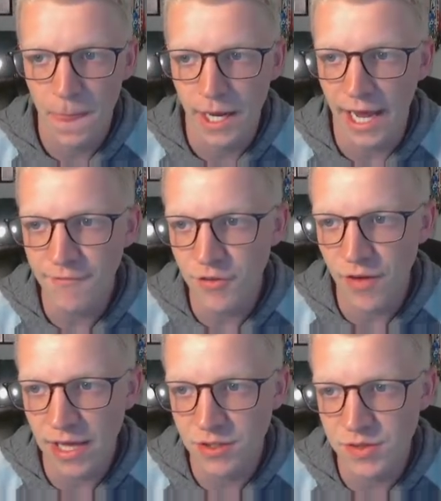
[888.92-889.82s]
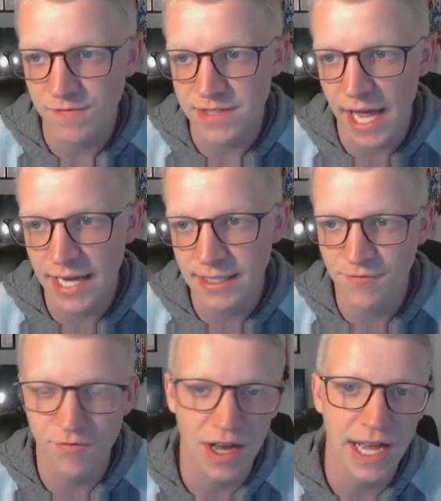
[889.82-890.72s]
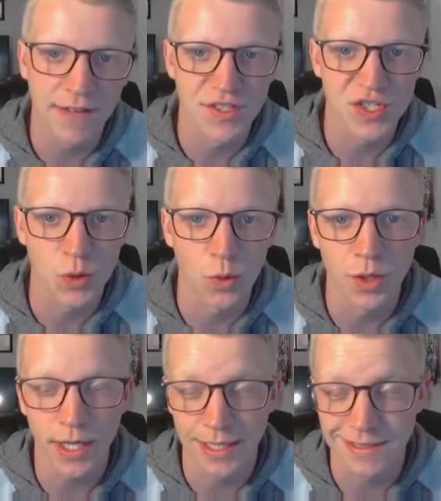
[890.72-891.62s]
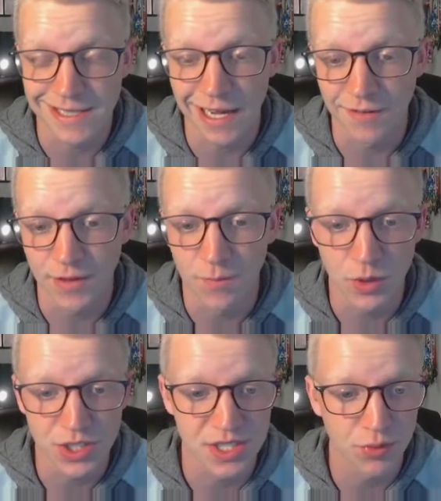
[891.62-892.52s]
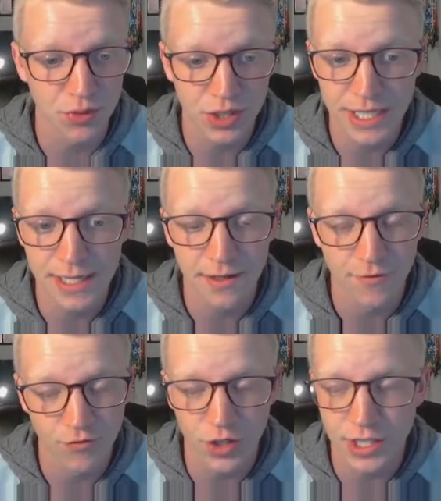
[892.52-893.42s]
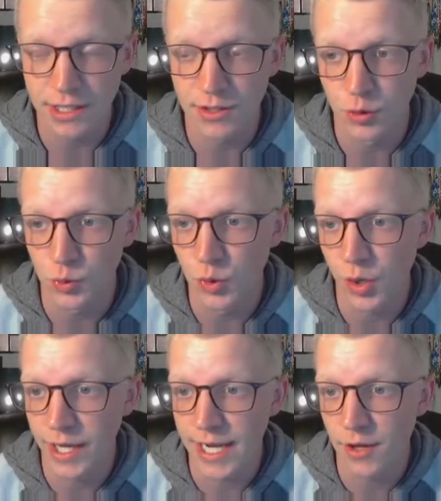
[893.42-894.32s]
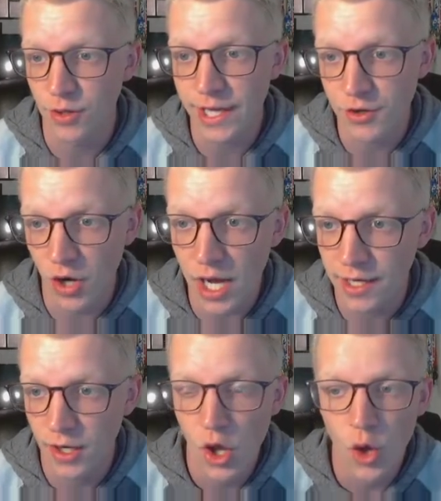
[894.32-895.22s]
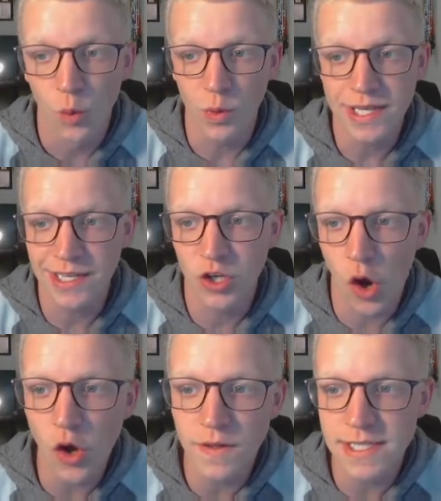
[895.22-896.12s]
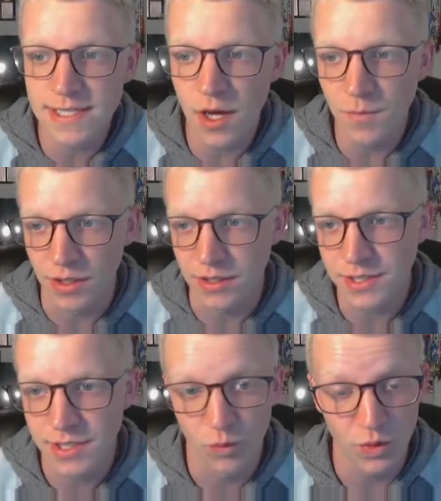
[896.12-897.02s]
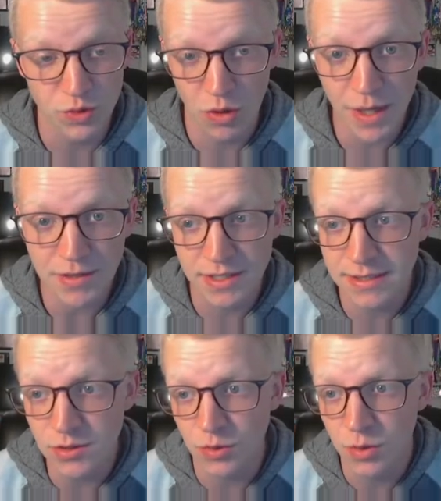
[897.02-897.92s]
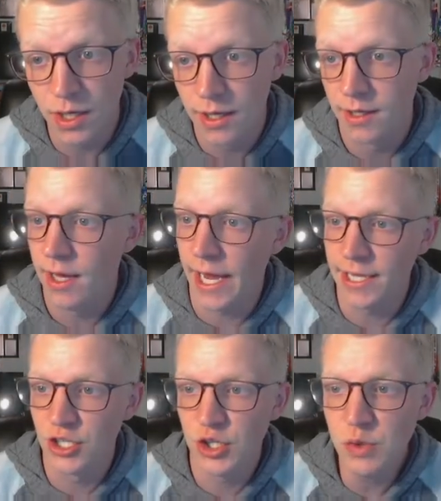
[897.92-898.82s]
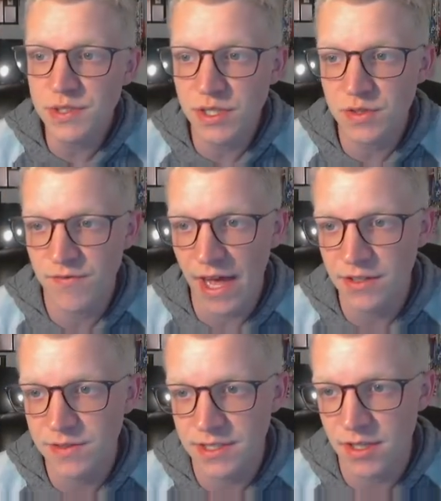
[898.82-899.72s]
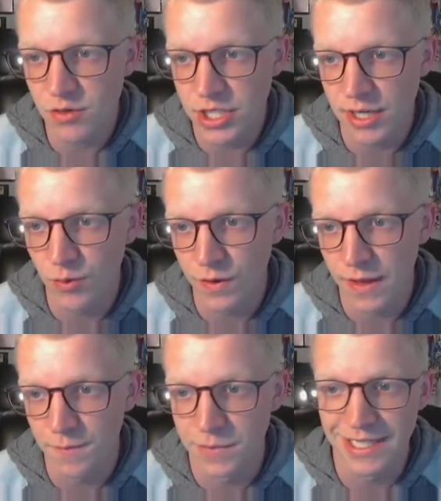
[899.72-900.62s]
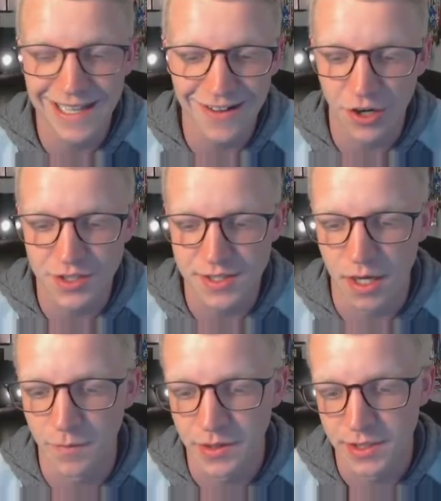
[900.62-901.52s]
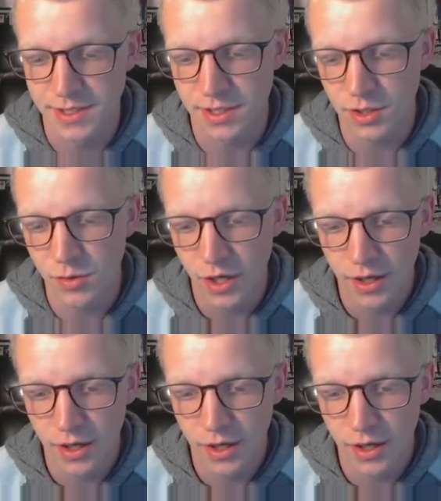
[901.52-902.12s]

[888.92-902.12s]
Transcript: have the values of 10 and 5 stored inside of them, which is pretty freaking cool. And now later on, we can call these numbers, which we're about to do, and use those values associated with them to get our sum. So